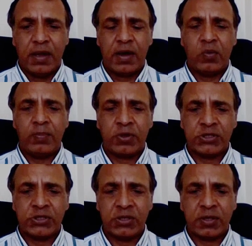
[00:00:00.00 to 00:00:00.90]
how we
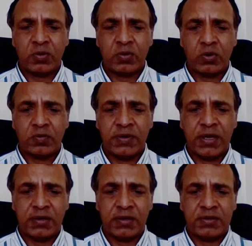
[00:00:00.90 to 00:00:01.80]
position that sort of a
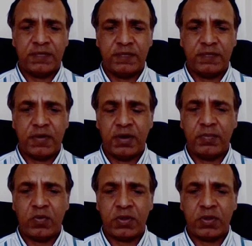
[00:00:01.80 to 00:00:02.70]
narrative,
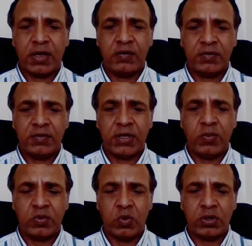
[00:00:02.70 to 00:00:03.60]
because at the end of the
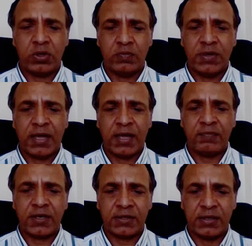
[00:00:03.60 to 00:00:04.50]
day, we're talking of a
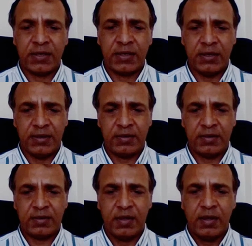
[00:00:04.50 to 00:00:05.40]
life-threatening
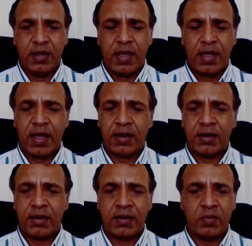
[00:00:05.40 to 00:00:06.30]
illness.
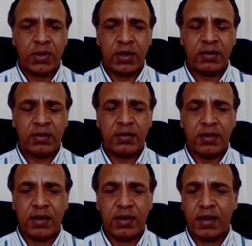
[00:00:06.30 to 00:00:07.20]
And we
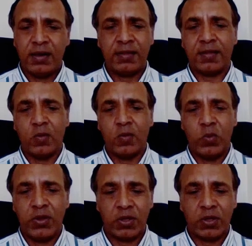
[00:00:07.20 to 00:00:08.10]
can't, unless
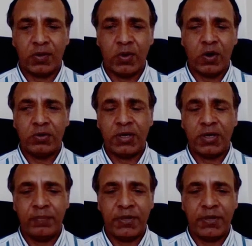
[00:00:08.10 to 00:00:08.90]
we got our own